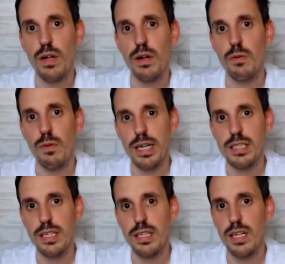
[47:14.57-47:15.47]

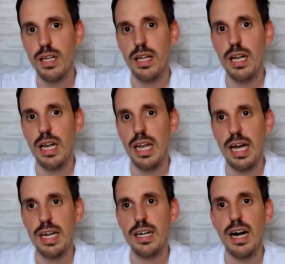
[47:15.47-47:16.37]
writing
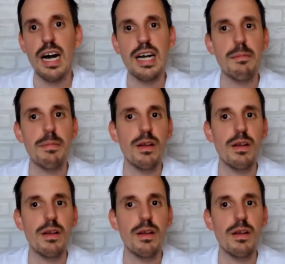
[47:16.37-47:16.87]
like a couple